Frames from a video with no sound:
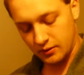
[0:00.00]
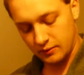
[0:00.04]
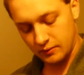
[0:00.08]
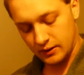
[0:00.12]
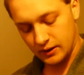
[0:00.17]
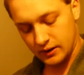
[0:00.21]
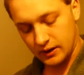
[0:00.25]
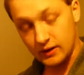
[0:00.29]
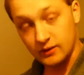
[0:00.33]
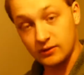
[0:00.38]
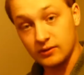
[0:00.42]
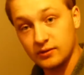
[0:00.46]
I
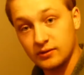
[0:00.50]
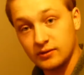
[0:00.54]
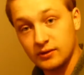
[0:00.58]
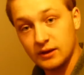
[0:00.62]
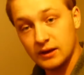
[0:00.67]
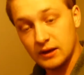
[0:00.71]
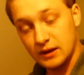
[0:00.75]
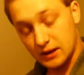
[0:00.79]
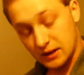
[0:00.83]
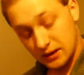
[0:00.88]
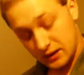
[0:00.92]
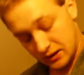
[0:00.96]
mean, it's,
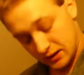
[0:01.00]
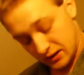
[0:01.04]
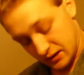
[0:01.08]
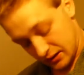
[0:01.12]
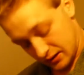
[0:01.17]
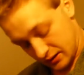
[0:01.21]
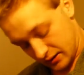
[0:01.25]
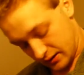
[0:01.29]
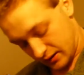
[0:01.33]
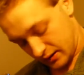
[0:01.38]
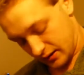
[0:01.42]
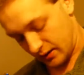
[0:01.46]

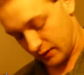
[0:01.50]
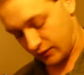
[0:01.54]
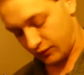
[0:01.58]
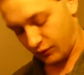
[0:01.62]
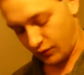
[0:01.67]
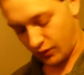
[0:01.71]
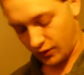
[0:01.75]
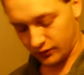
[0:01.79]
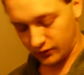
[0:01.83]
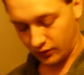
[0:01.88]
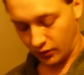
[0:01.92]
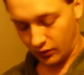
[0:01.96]
as
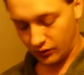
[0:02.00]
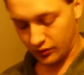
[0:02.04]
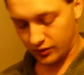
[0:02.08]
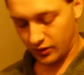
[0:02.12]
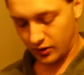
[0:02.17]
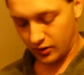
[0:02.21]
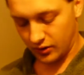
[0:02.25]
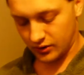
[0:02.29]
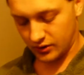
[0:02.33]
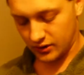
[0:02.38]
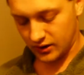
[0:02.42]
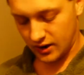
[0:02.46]
far as all the
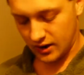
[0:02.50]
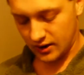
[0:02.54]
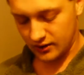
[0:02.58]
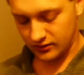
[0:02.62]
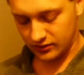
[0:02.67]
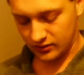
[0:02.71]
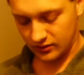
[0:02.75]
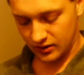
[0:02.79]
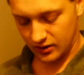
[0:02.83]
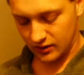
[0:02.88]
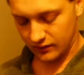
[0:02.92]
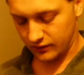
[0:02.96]
RDAs
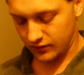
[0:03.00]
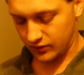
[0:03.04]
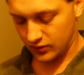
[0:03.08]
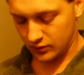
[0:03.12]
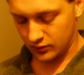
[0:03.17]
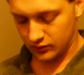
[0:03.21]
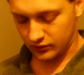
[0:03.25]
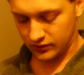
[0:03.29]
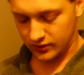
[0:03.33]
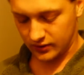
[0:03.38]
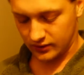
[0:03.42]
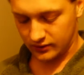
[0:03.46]
that I've
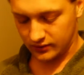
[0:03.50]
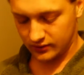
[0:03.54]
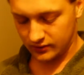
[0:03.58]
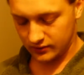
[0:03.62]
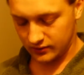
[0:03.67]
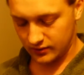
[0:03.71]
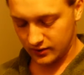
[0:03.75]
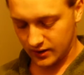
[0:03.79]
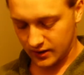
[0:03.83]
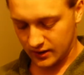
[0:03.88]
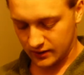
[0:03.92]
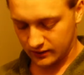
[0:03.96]
used,
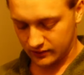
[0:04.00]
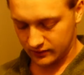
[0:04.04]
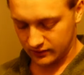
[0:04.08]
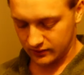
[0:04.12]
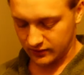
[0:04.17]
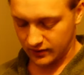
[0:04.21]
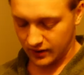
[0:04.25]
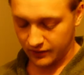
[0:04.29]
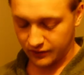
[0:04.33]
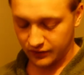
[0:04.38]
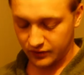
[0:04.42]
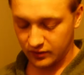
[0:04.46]
it's
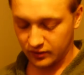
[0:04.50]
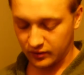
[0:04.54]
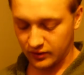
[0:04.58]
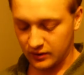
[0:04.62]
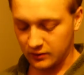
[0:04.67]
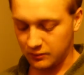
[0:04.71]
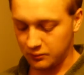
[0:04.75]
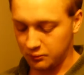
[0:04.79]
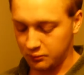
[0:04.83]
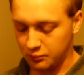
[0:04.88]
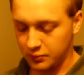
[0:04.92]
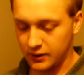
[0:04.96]

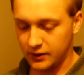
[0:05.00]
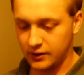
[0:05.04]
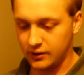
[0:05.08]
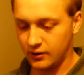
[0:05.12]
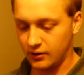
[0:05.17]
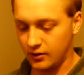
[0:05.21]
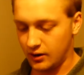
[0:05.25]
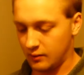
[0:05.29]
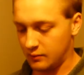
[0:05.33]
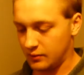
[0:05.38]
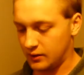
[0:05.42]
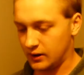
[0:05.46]
definitely
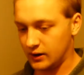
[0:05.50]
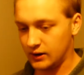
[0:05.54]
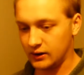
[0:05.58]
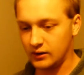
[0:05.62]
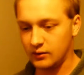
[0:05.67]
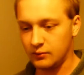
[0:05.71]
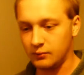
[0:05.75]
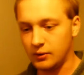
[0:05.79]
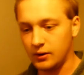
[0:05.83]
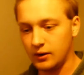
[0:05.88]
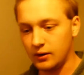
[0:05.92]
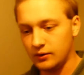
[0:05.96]
bigger. I mean, in
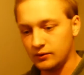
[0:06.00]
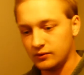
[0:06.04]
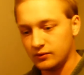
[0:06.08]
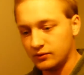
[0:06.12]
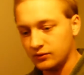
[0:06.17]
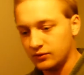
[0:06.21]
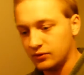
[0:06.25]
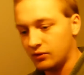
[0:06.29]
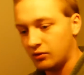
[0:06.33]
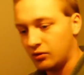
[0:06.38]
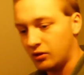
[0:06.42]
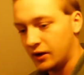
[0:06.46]

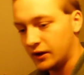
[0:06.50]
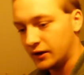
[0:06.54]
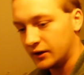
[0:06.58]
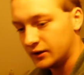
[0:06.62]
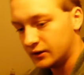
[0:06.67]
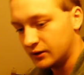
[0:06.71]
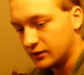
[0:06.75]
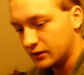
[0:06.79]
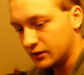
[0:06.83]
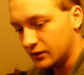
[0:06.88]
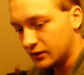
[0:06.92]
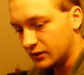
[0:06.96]
comparison to,
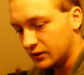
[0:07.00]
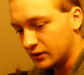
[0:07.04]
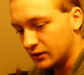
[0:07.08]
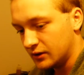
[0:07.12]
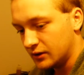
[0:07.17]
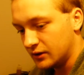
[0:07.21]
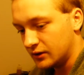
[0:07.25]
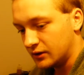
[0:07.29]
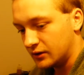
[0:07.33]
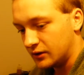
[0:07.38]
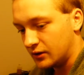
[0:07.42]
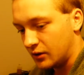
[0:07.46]
like,
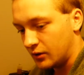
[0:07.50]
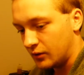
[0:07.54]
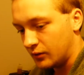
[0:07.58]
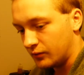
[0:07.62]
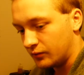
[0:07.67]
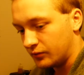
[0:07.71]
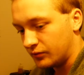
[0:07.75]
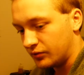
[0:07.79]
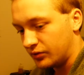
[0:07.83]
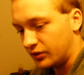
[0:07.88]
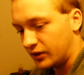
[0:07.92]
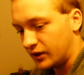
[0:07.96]
you know,
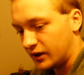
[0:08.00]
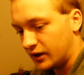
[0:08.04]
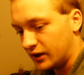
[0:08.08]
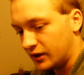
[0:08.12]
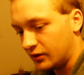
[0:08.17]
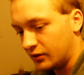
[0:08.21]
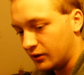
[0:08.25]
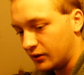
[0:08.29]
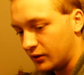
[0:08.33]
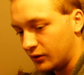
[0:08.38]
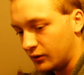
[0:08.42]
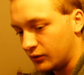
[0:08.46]
the
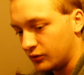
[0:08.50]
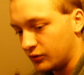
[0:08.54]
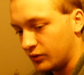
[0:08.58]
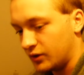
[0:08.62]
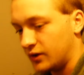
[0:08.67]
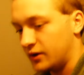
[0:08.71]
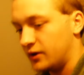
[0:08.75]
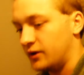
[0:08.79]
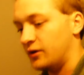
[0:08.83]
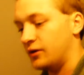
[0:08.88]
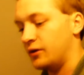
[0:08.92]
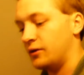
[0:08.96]
Helios
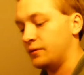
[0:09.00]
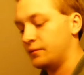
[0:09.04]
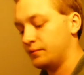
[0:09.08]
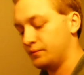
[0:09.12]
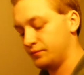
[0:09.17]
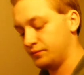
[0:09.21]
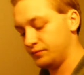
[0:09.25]
right here.